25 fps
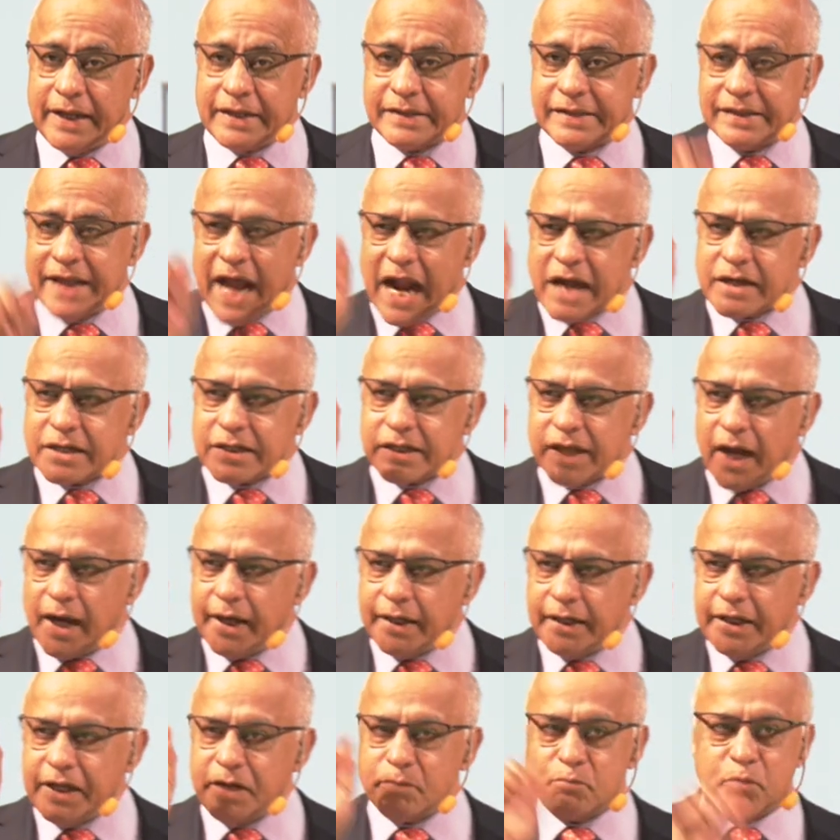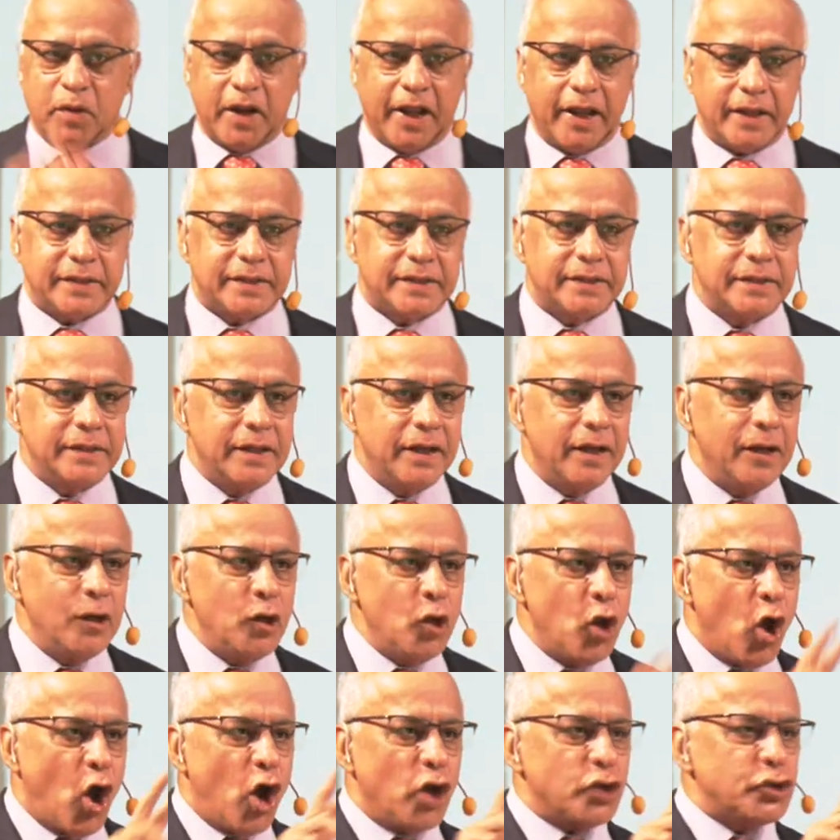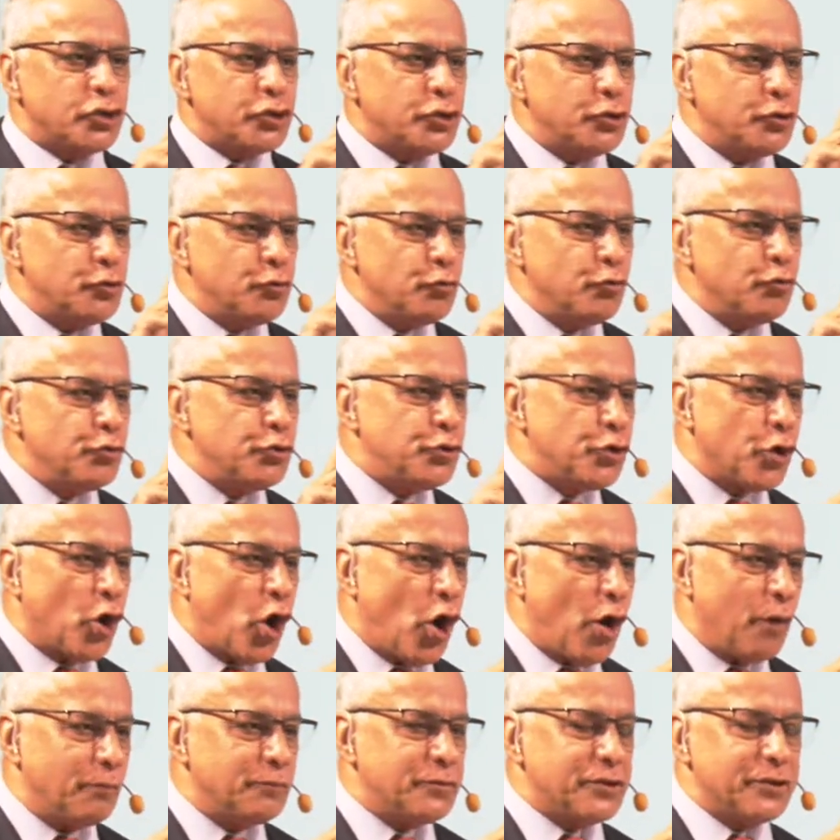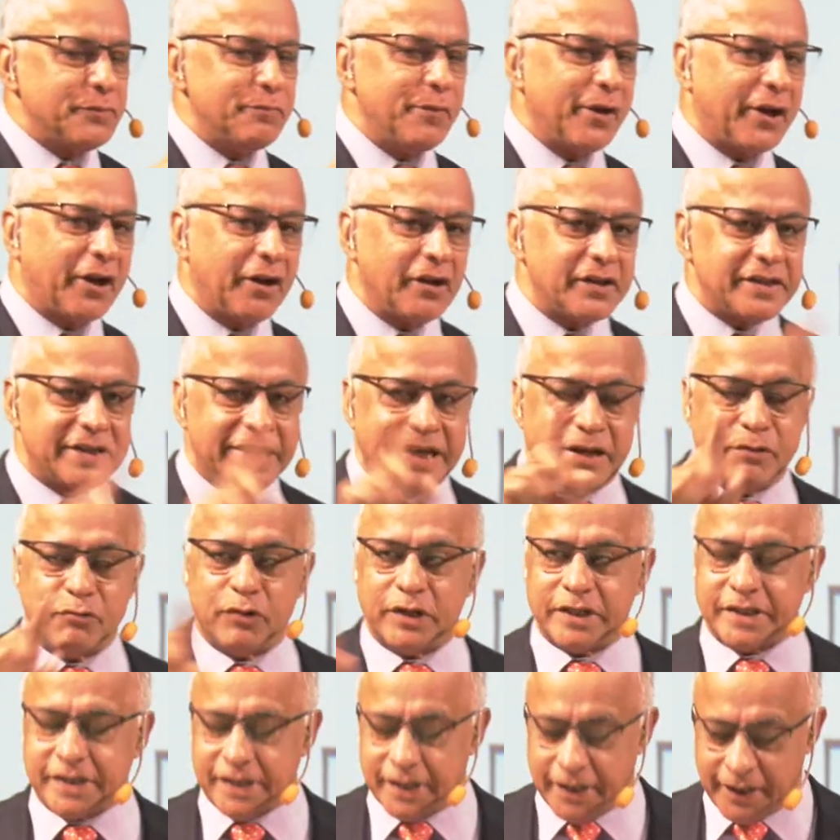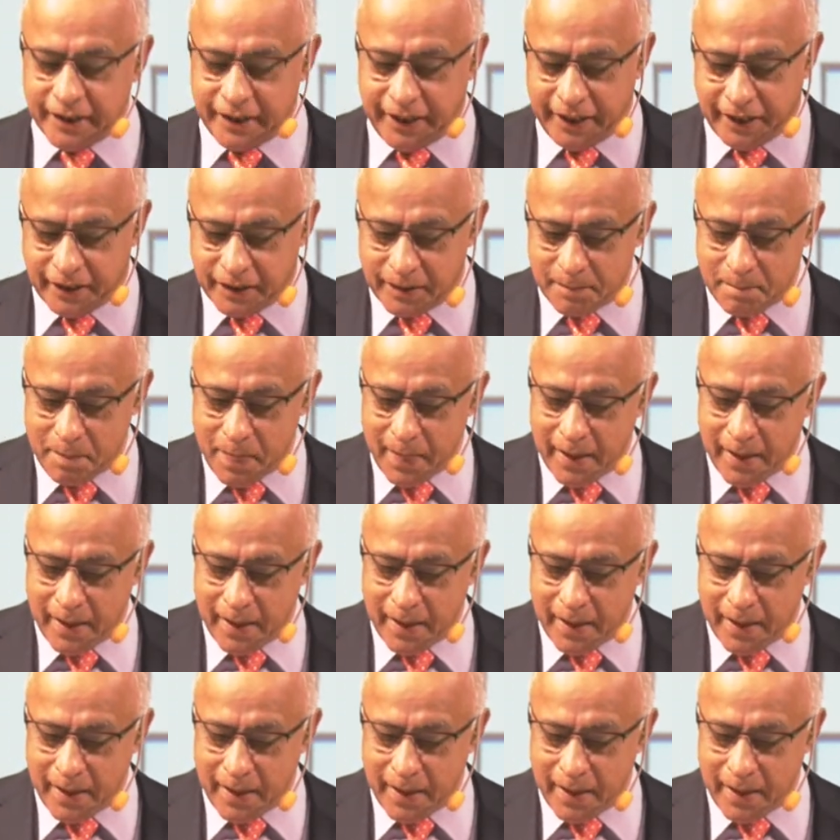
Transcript: that tiny place lost two jobs because he was earlier